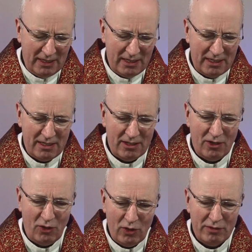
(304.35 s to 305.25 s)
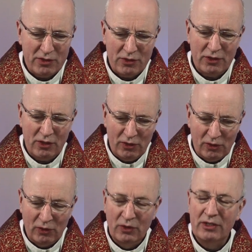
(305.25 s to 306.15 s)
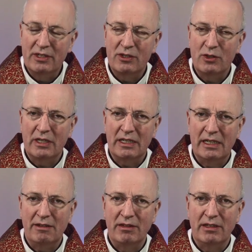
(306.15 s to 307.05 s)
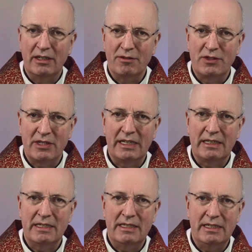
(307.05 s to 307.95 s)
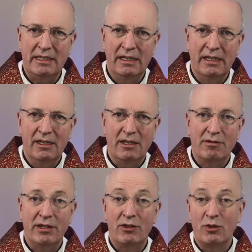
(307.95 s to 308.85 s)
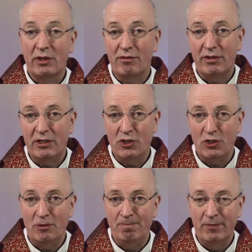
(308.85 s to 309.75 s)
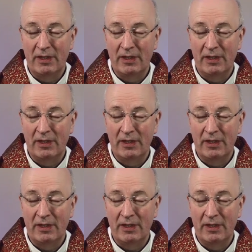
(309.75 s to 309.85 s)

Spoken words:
that all of us are called to that level of sanctity, of heroic virtue.